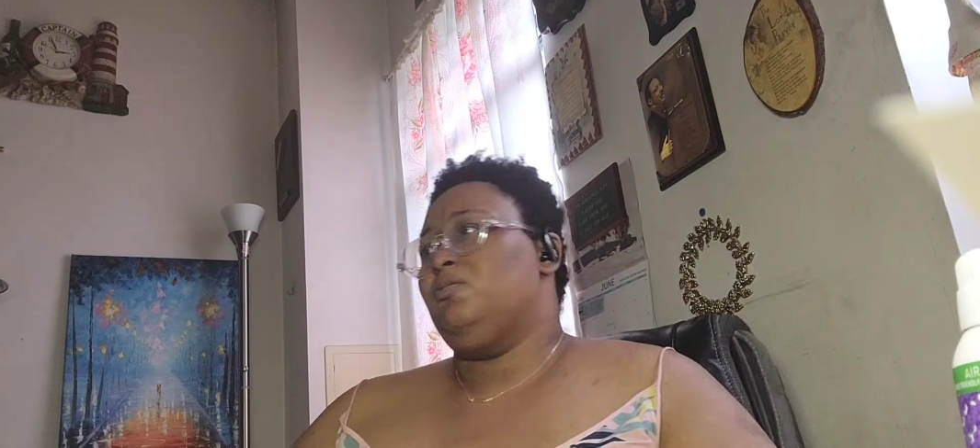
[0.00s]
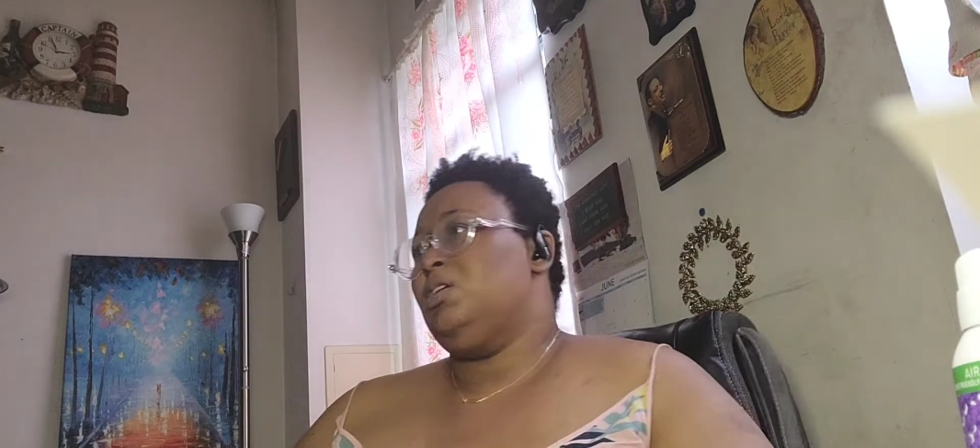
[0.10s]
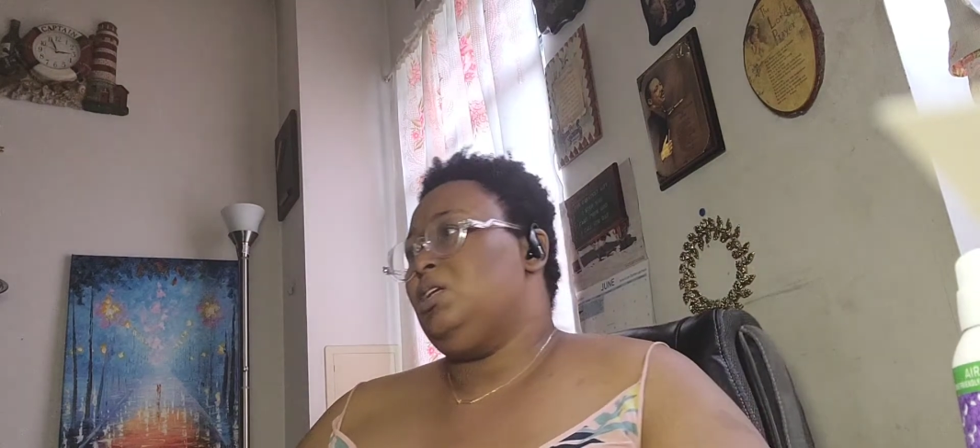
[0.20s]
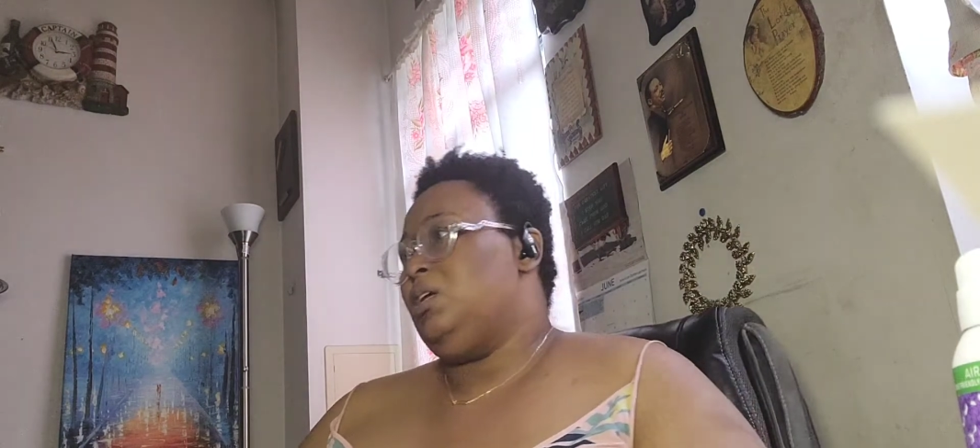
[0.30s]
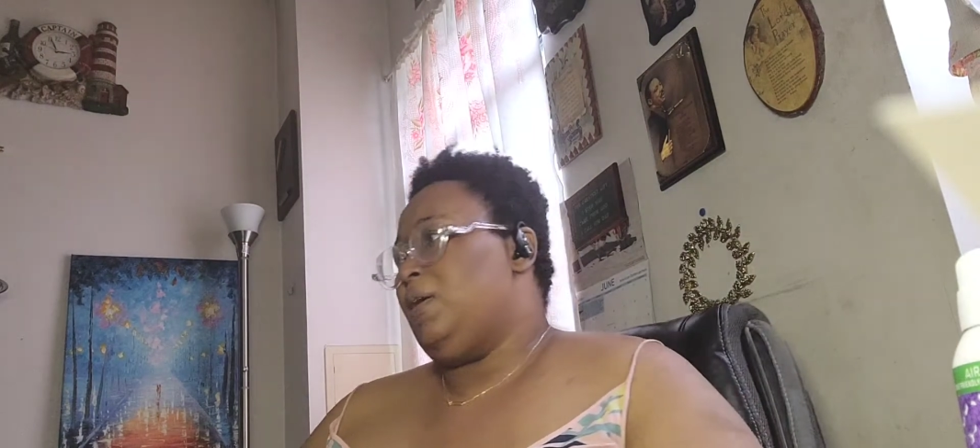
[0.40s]

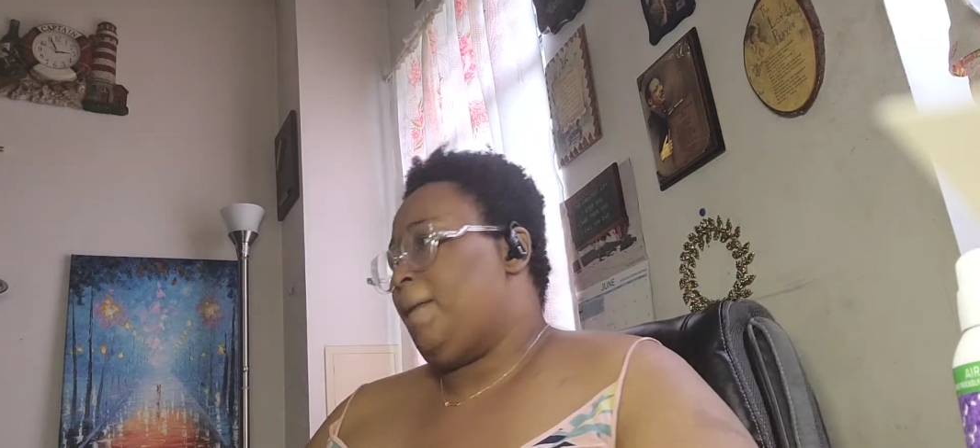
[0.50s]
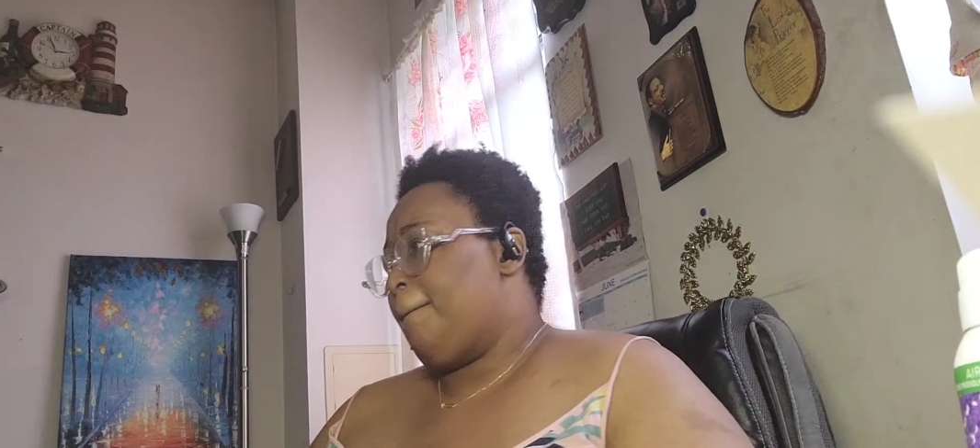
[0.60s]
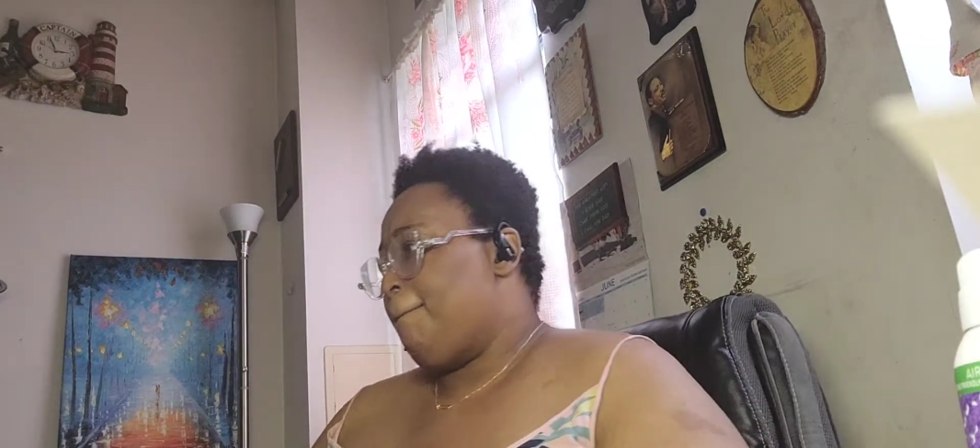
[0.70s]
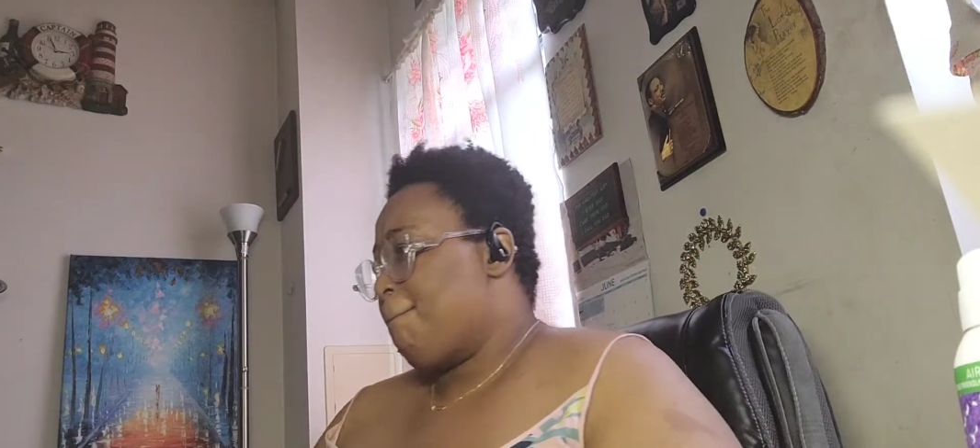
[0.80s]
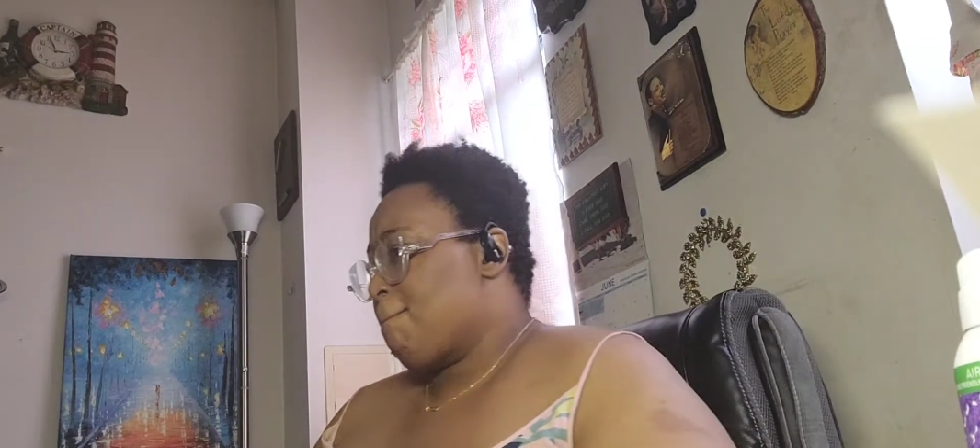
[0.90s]
really
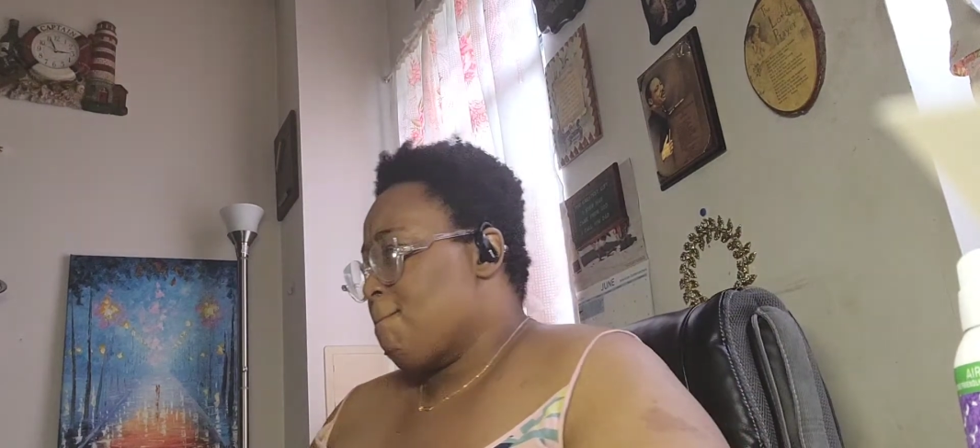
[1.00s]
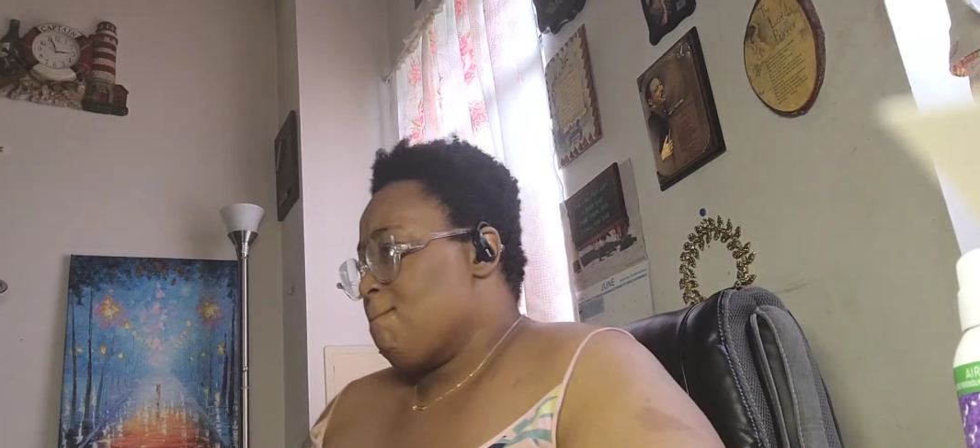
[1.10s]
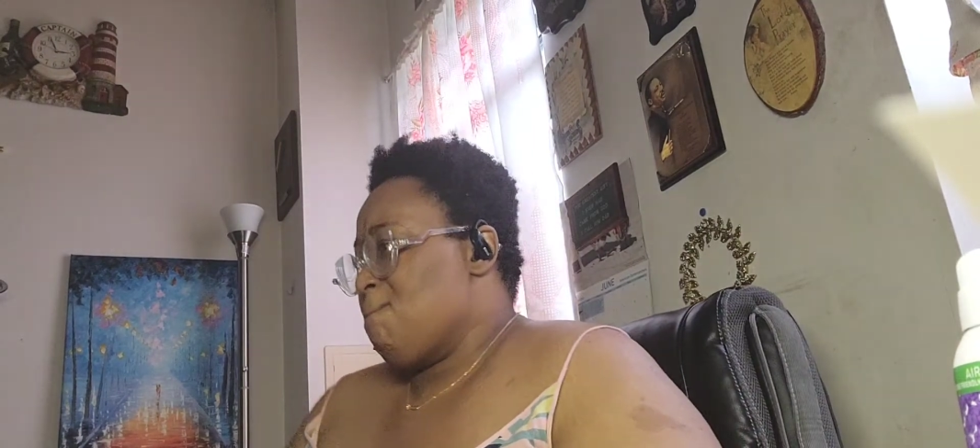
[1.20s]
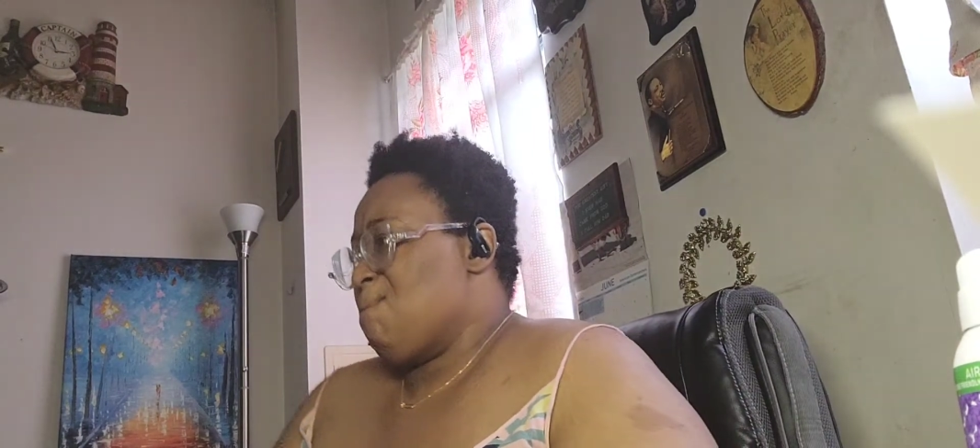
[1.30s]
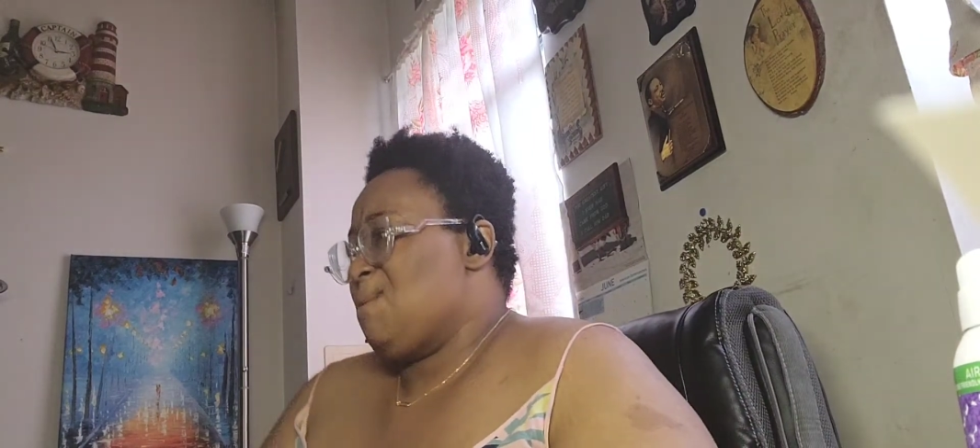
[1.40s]

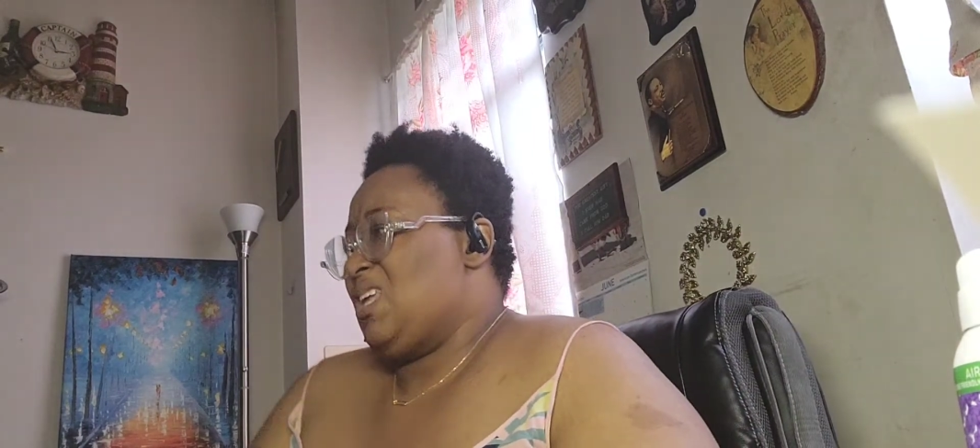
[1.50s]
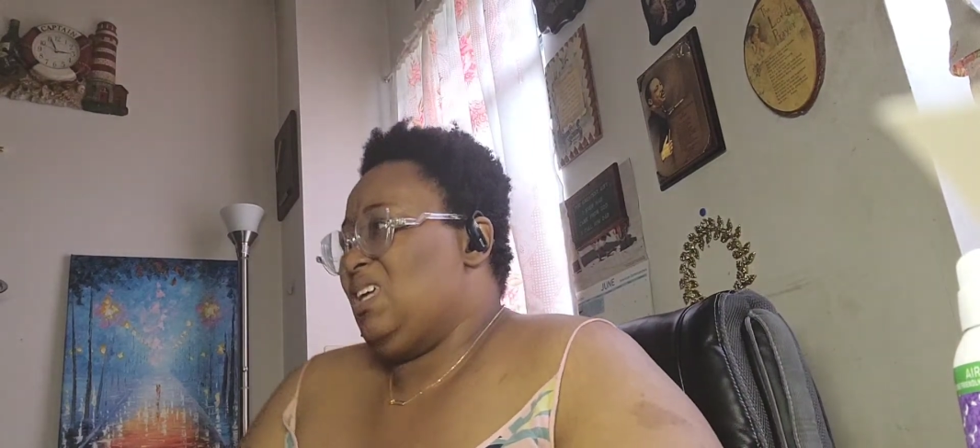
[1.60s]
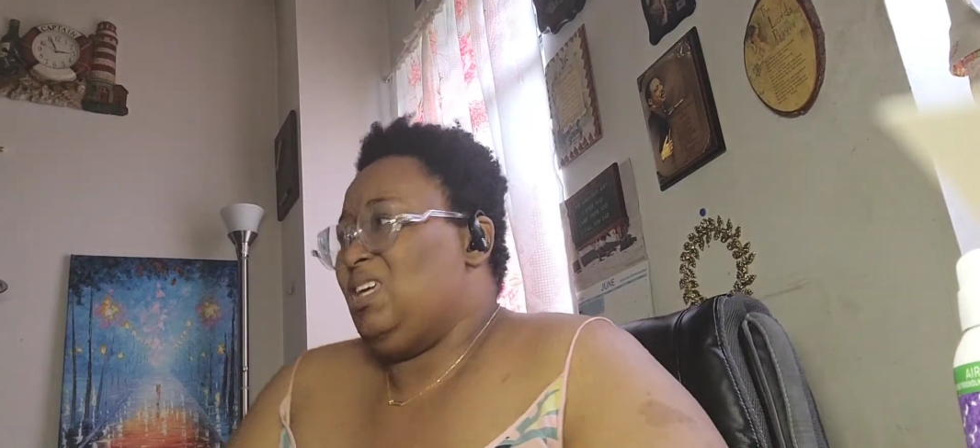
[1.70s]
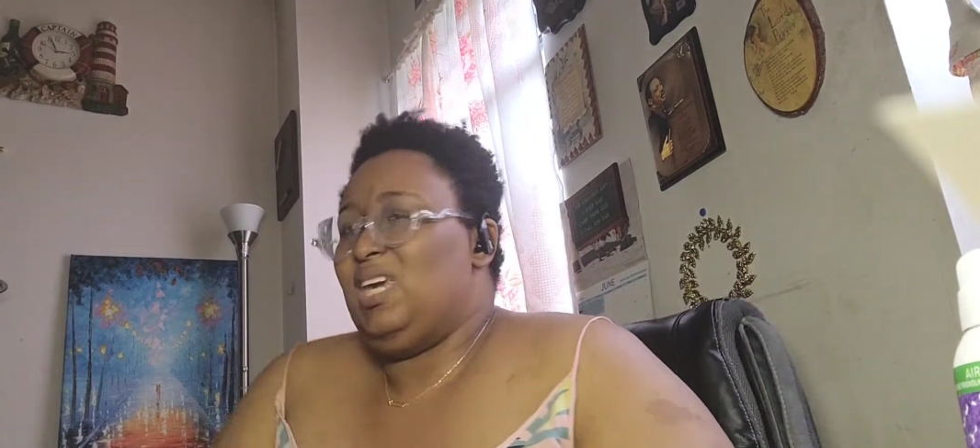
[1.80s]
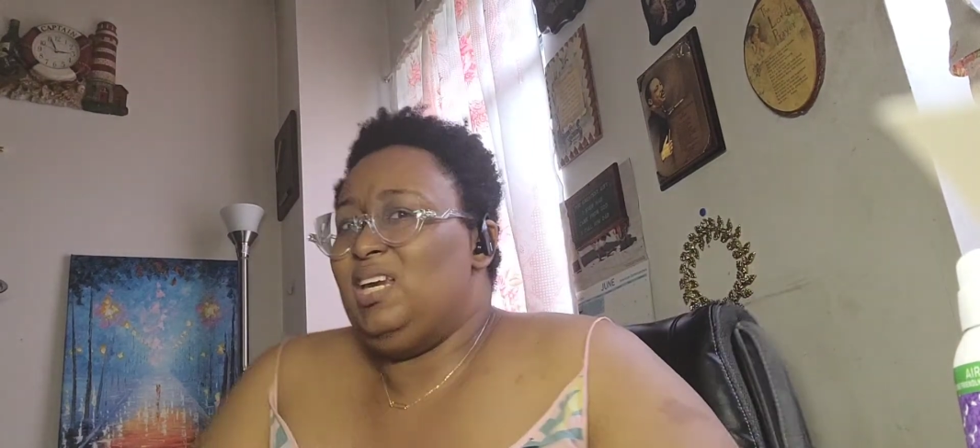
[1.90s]

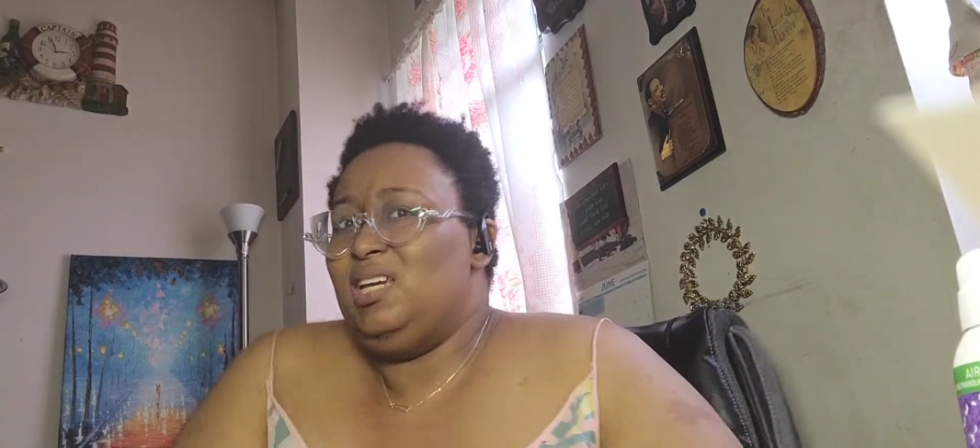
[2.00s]
get